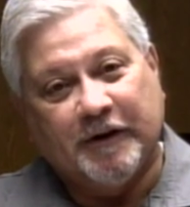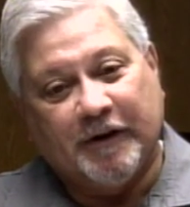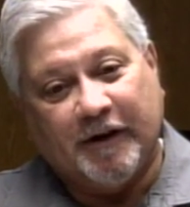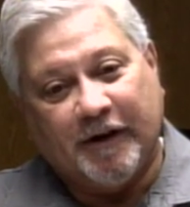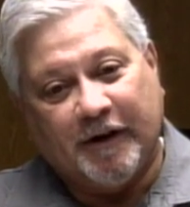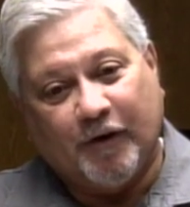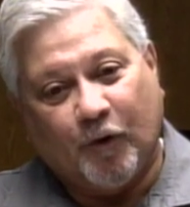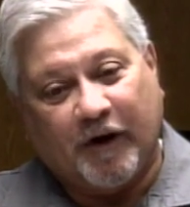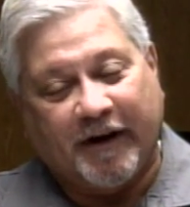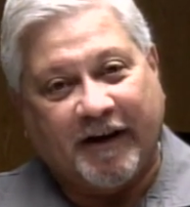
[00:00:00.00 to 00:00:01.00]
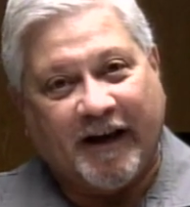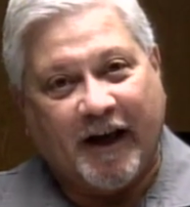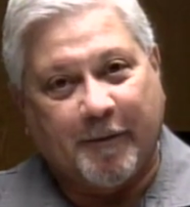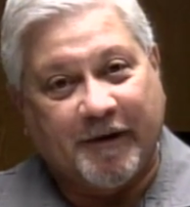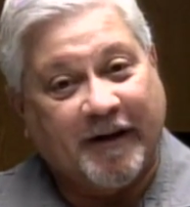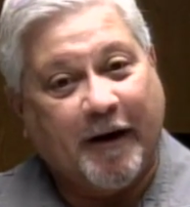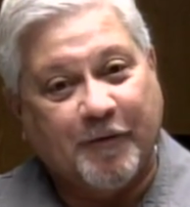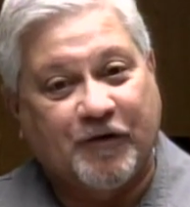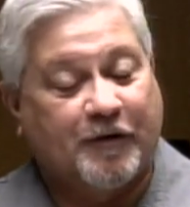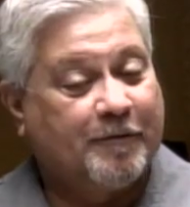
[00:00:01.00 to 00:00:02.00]
Orchid Academy. That
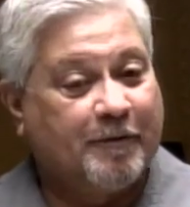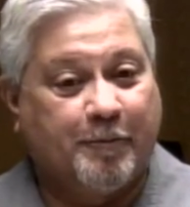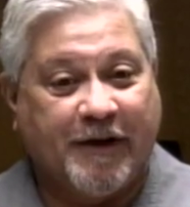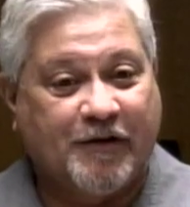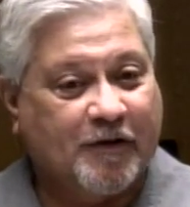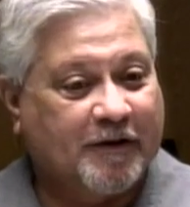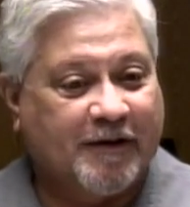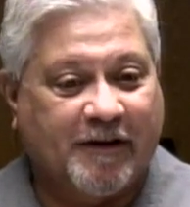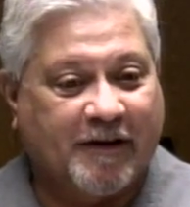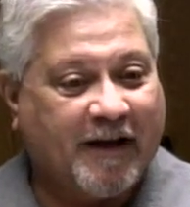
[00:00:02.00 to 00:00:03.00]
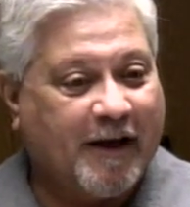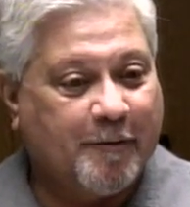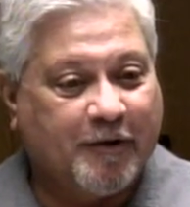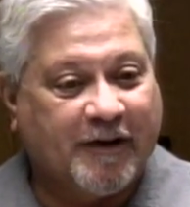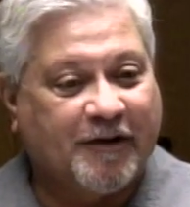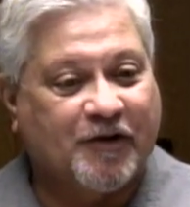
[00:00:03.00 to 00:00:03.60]
was basically their game plan.